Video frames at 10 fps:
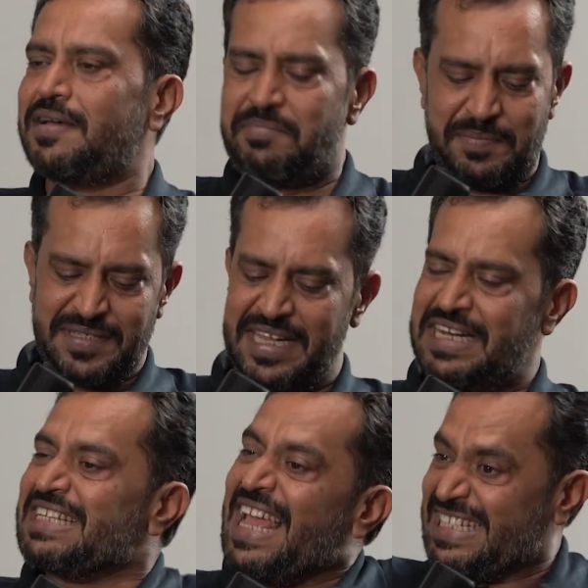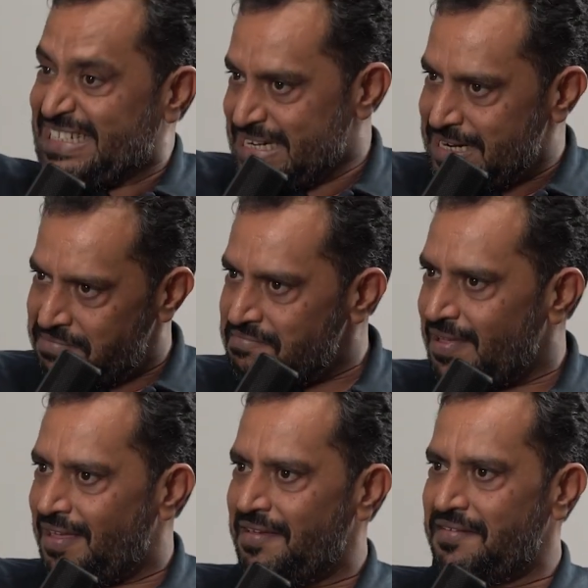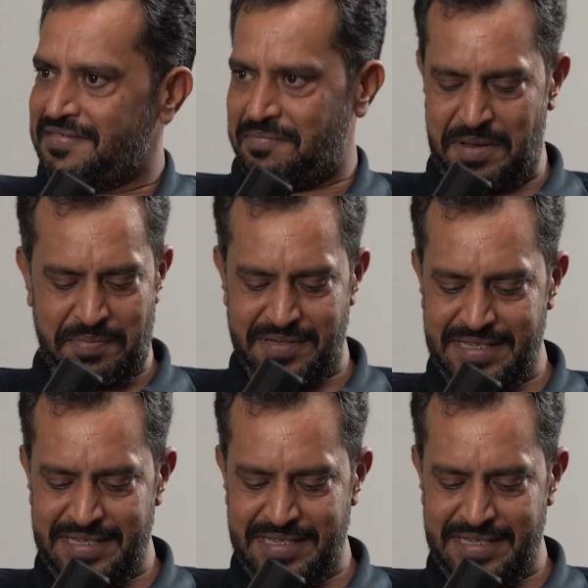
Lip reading: some people say it is extreme. Some people